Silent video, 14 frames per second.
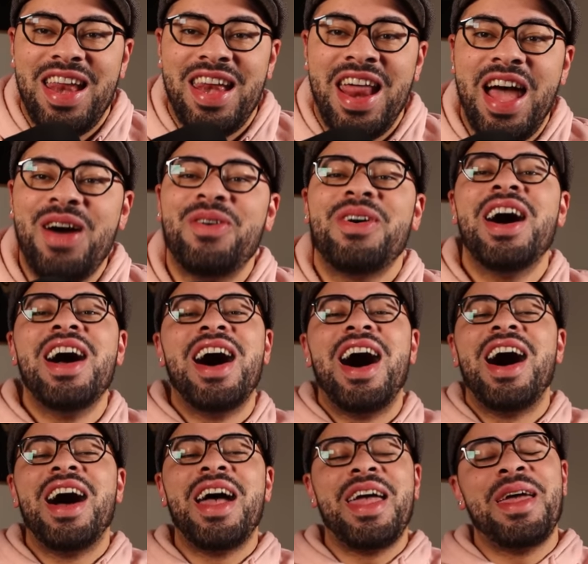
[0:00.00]
Now,
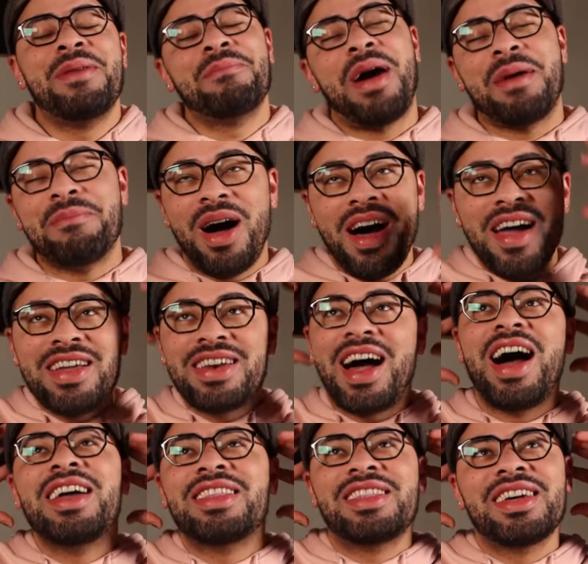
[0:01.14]
in my mind,
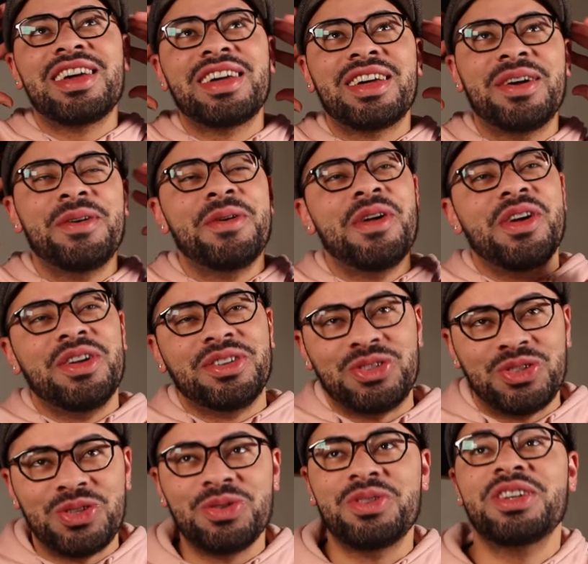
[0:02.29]
I think
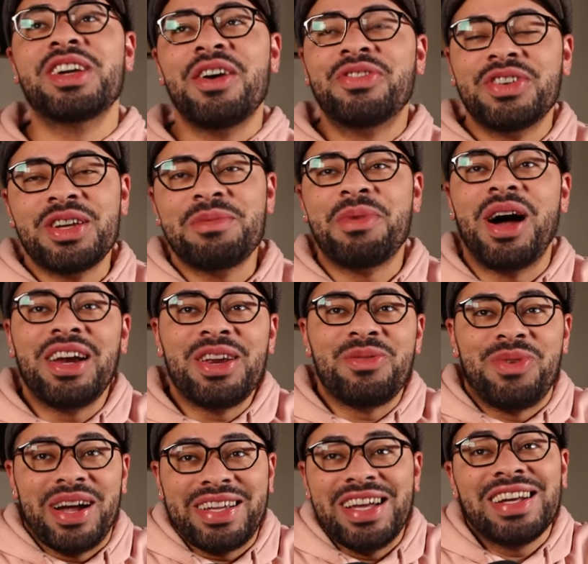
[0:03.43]
do the governing body
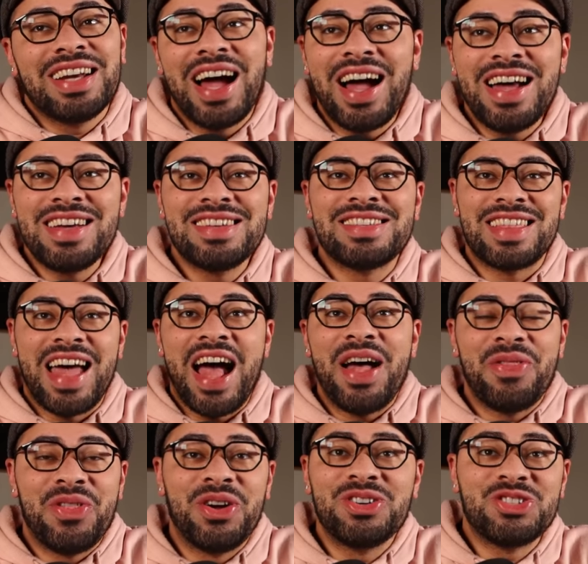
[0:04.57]
recognize that
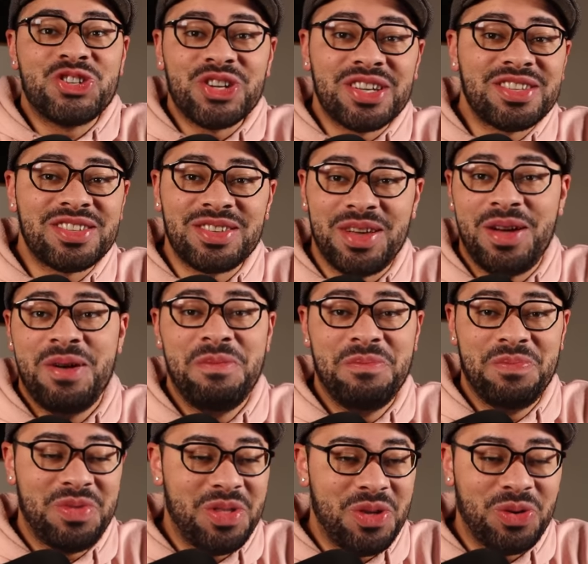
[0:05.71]
they're just
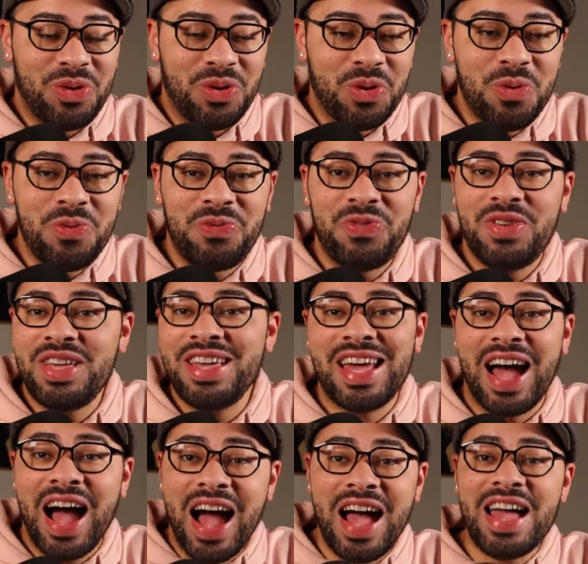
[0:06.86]
some goofy
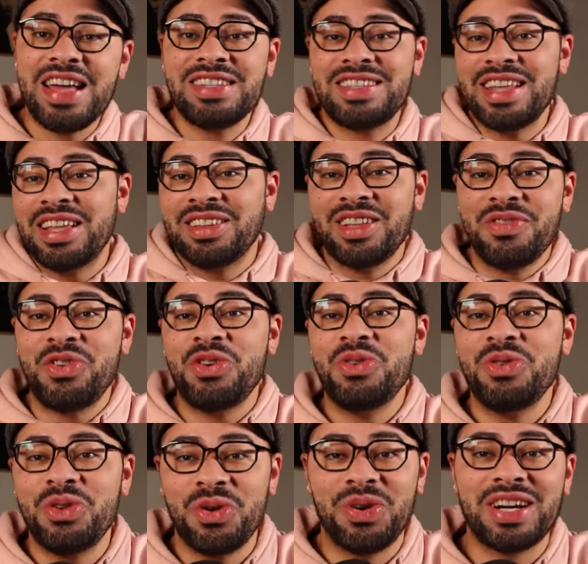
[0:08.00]
guys that live in
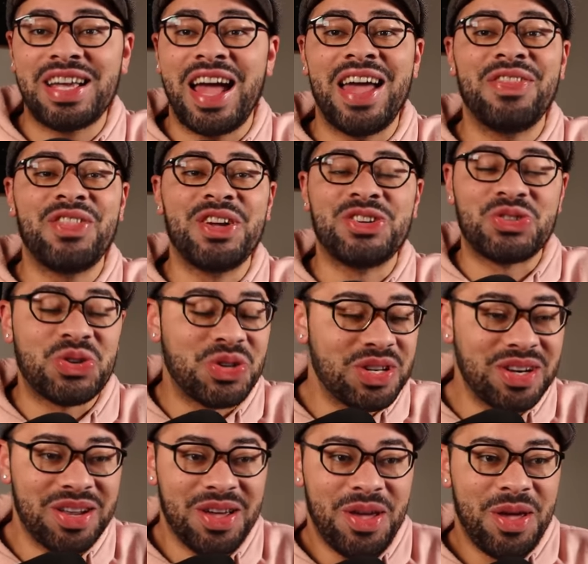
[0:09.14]
New York and they
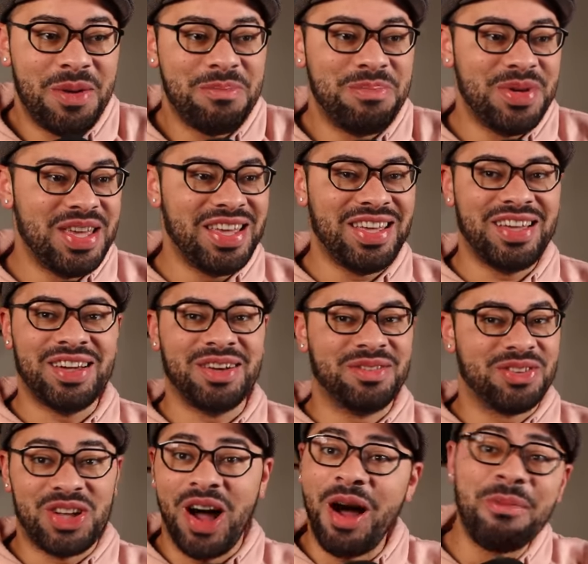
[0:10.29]
shouldn't be
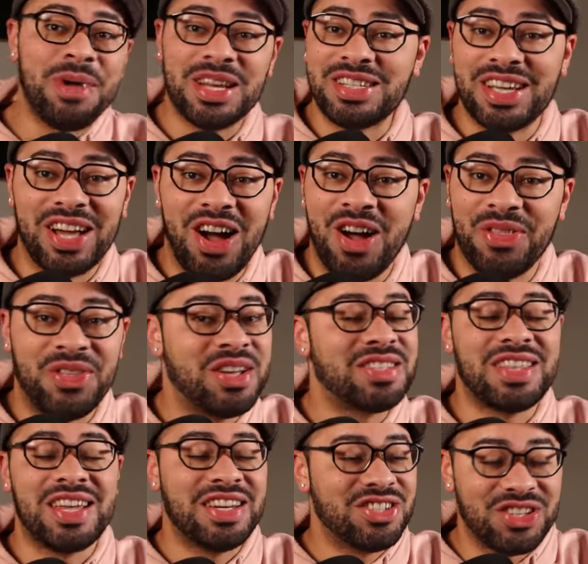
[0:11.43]
commenting on this?
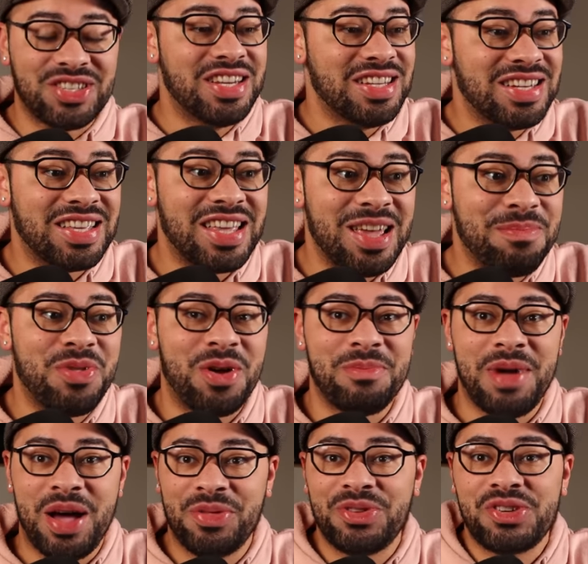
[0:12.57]
They just need to keep their
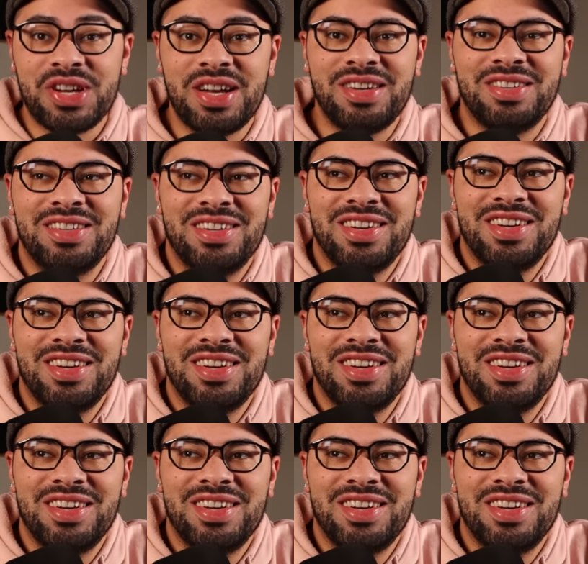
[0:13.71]
mouth shut.